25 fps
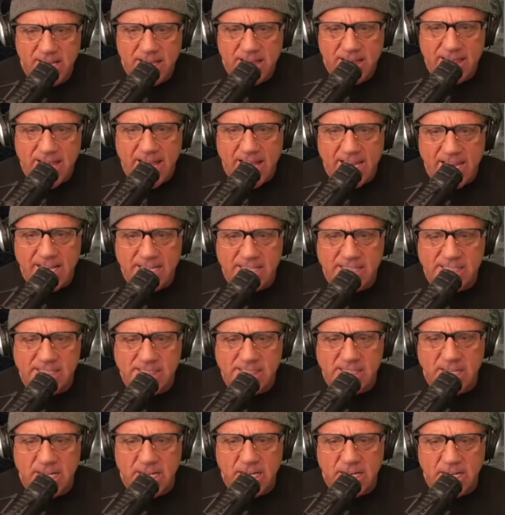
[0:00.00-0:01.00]
That is
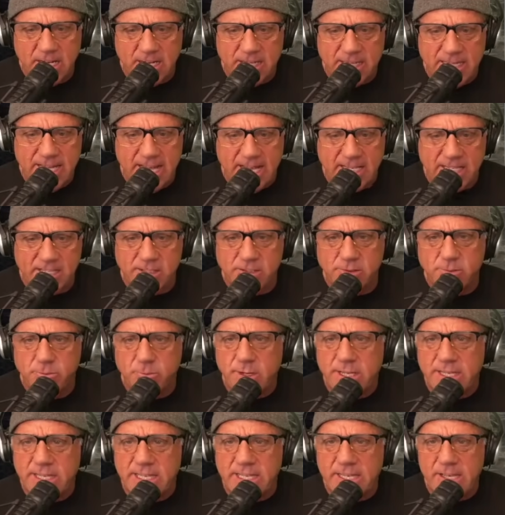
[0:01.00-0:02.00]
uh, that is
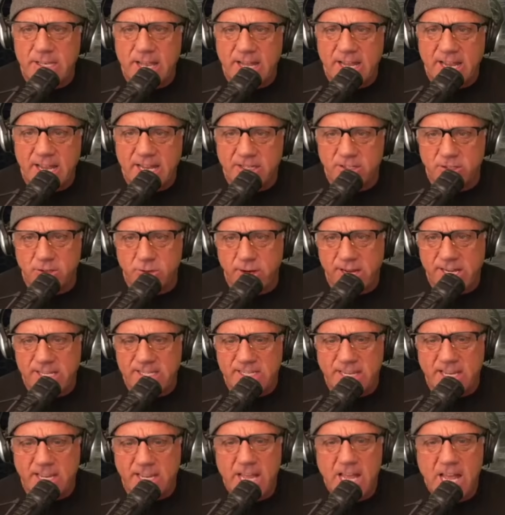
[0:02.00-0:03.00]
re- it's
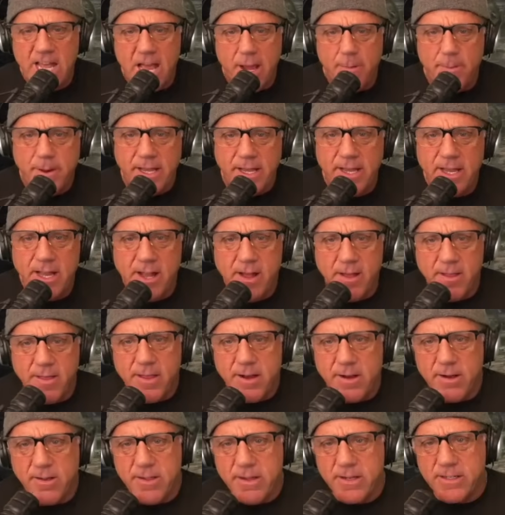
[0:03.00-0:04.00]
crazy. I mean,
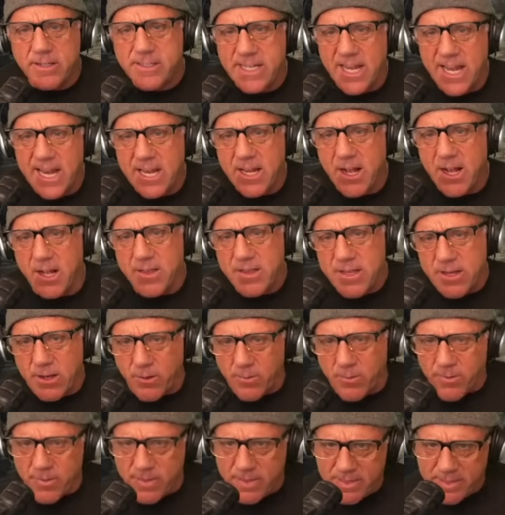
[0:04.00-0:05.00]
they're they're saying uh, you
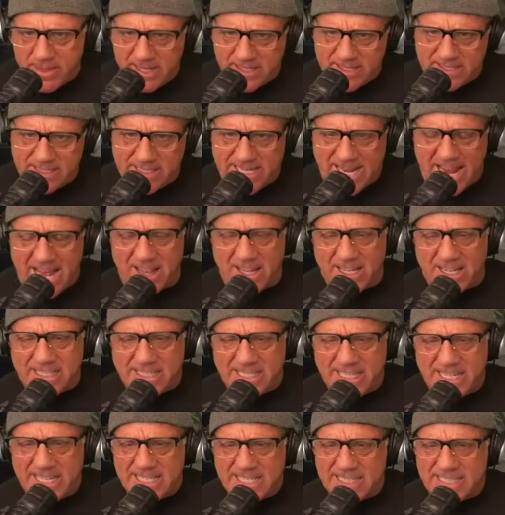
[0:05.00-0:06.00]
know this
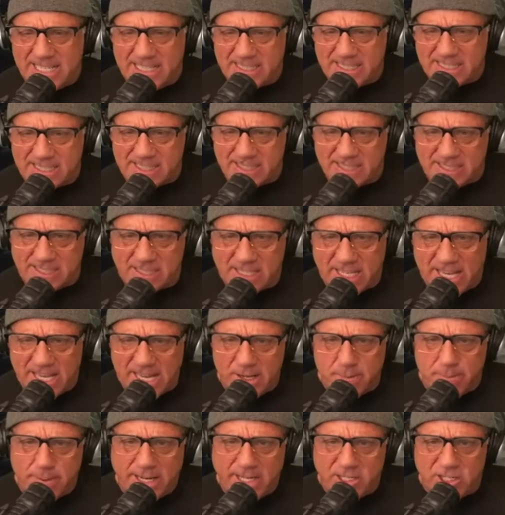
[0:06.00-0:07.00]
galaxy exists. This is an
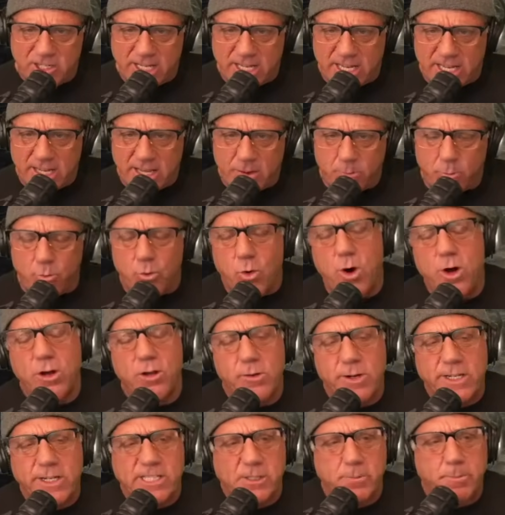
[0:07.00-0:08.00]
animation of
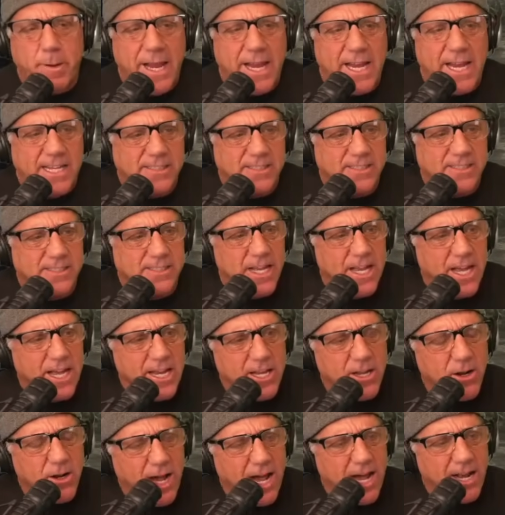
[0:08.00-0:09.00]
water in space.
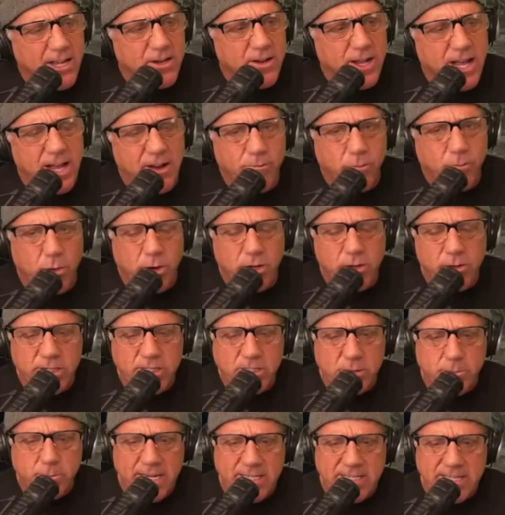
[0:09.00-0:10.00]
You know, how do you have water in
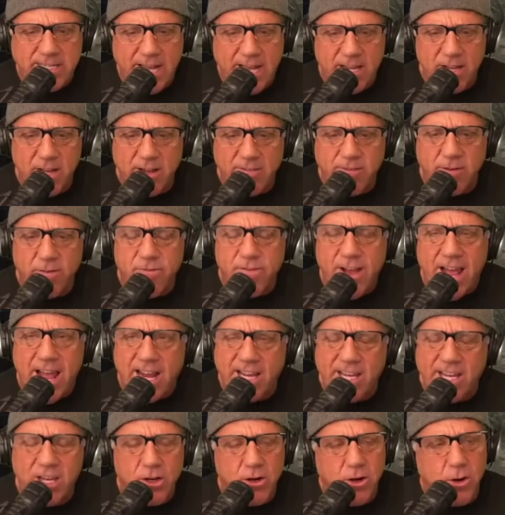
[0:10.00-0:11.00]
space? How do you have a
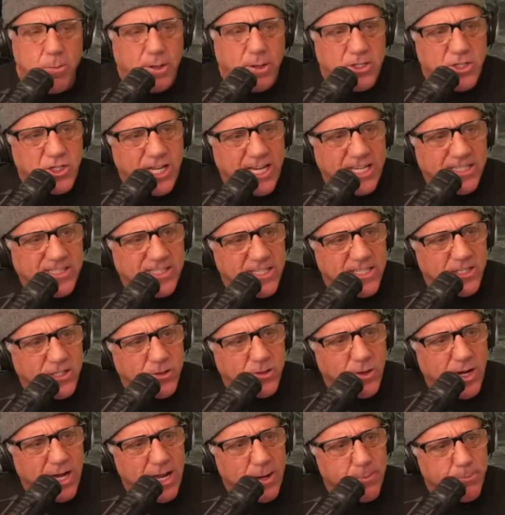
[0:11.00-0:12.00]
vacuum adjacent to
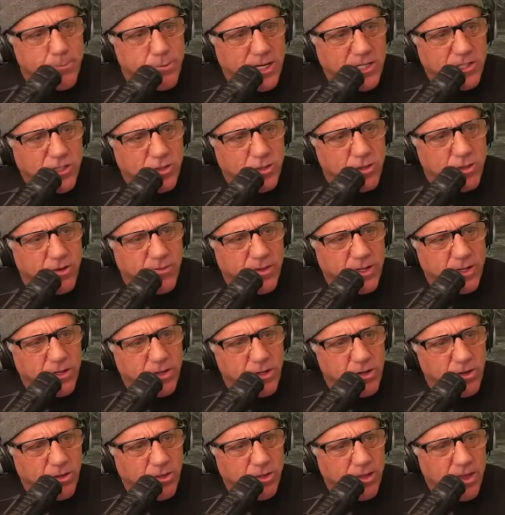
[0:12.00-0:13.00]
a high pressure of the
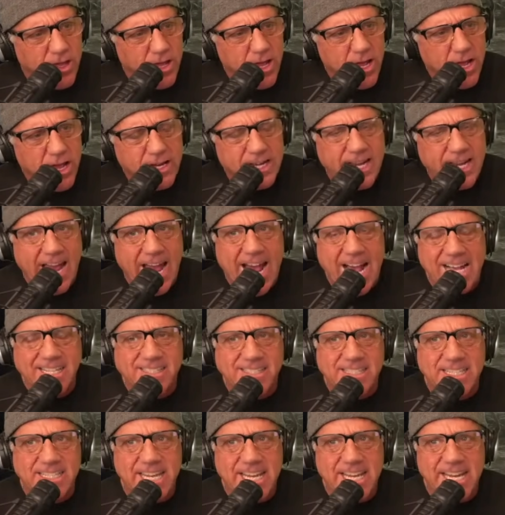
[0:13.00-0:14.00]
Earth? Gas
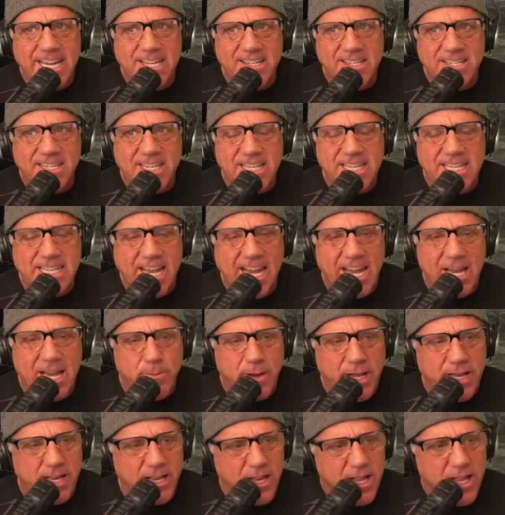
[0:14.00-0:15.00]
needs
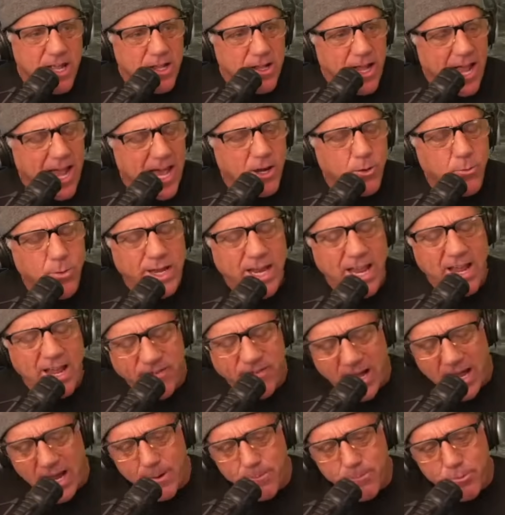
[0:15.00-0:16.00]
containment. How do we have
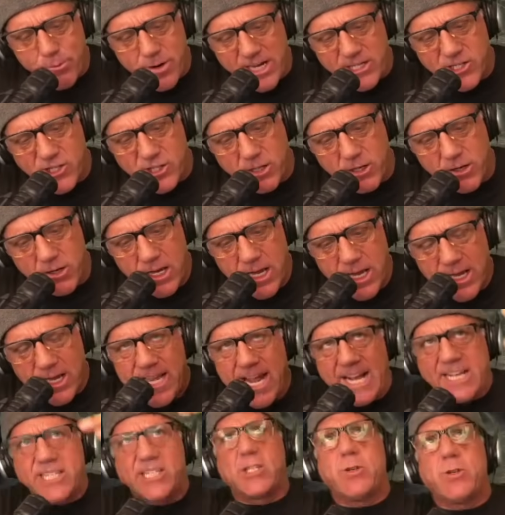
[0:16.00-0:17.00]
high pressure
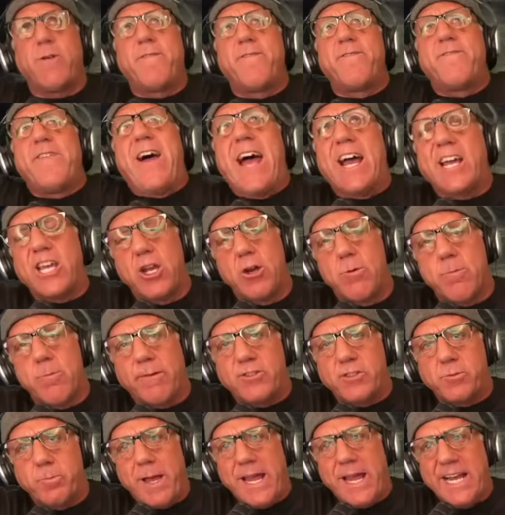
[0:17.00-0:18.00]
next to a vacuum of
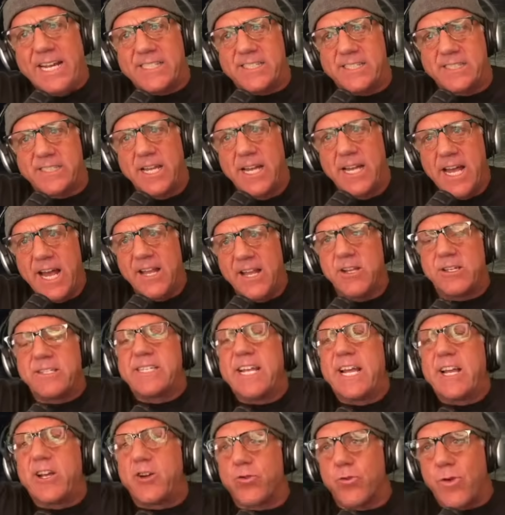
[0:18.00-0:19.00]
space? And you
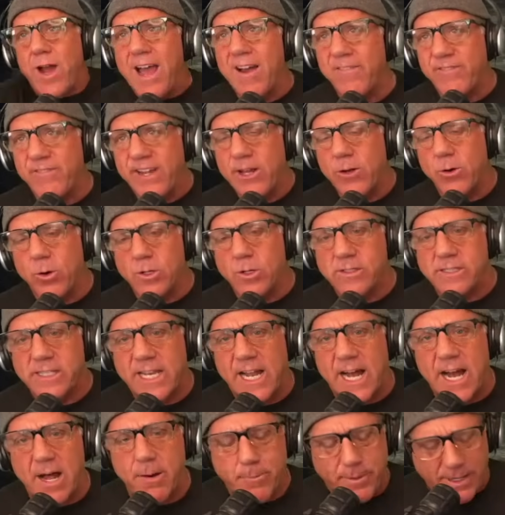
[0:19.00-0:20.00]
say gravity holds it
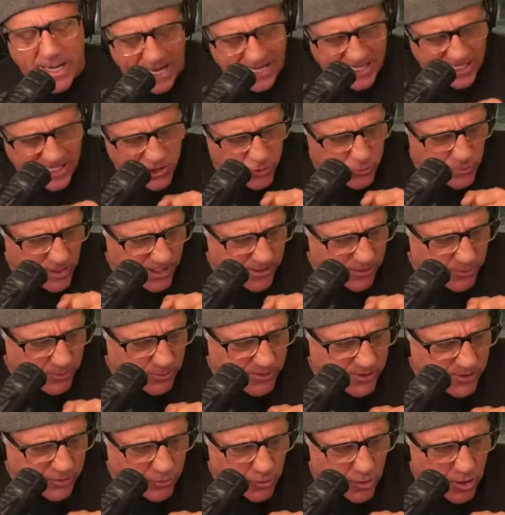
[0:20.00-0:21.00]
on, but I can drink through a
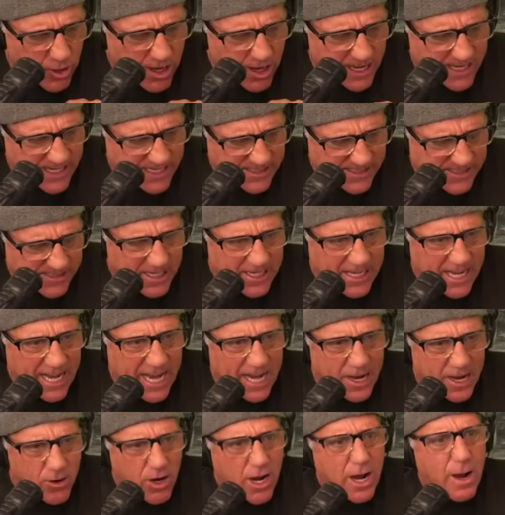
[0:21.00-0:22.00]
straw. I can suck
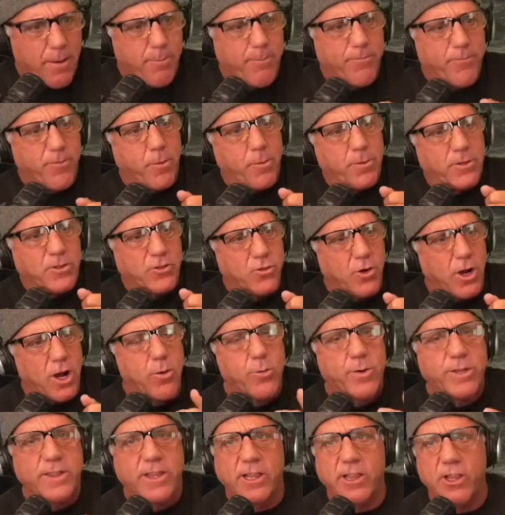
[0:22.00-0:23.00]
air up from a straw
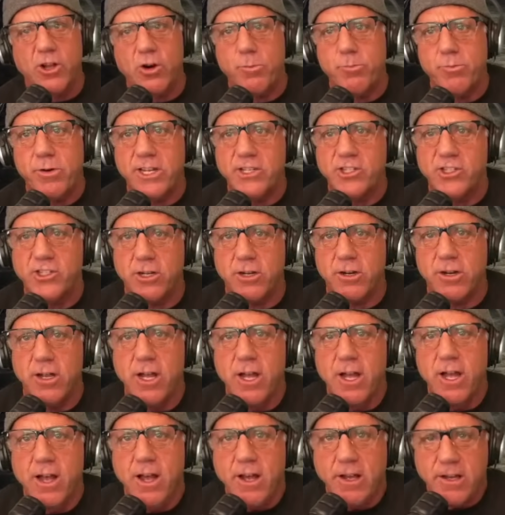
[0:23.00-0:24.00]
with the low pressure,
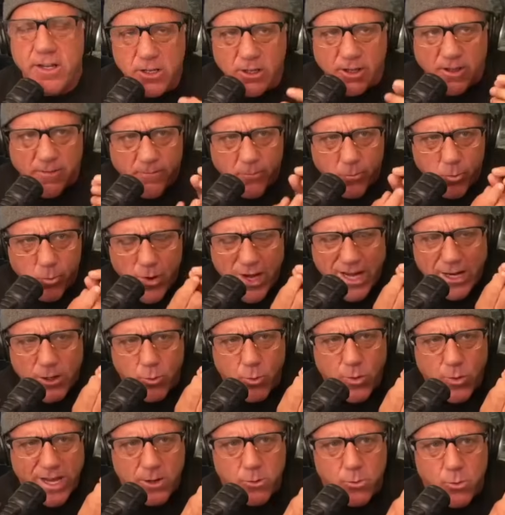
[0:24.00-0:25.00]
you know, the weak,
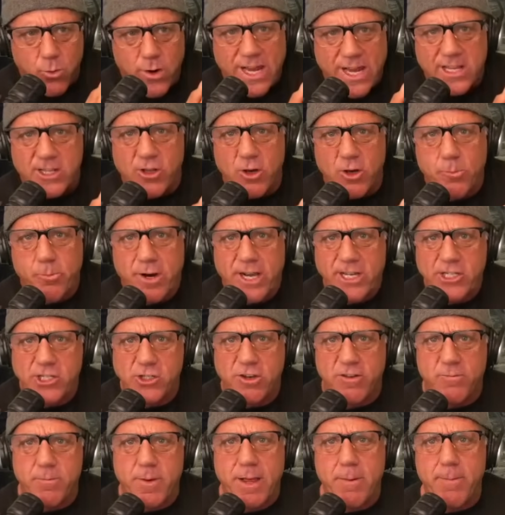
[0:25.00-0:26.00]
weak, weak low pressure
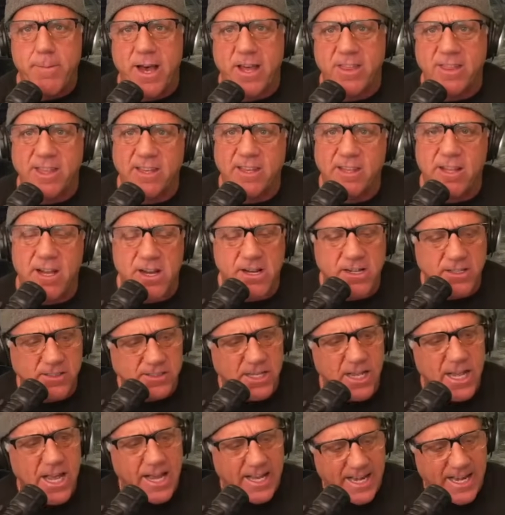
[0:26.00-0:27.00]
of my mouth and lungs,
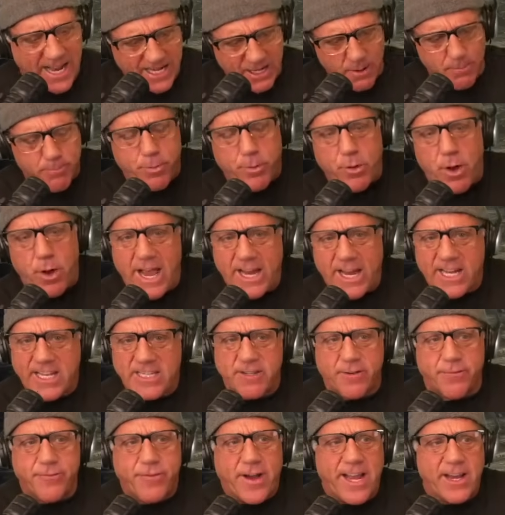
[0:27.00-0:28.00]
and I could I could
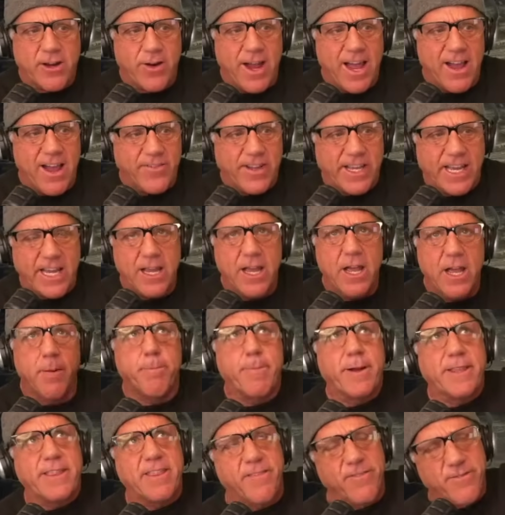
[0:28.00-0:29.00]
defy gravity.
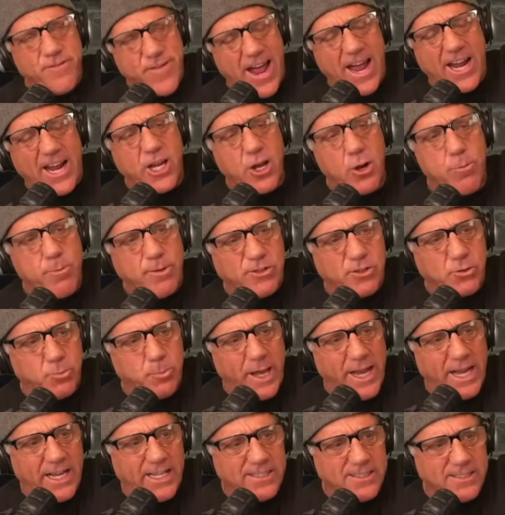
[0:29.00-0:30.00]
But the vacuum of
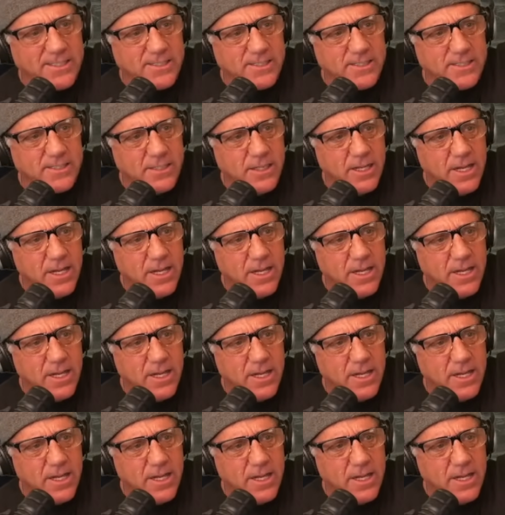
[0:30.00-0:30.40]
space.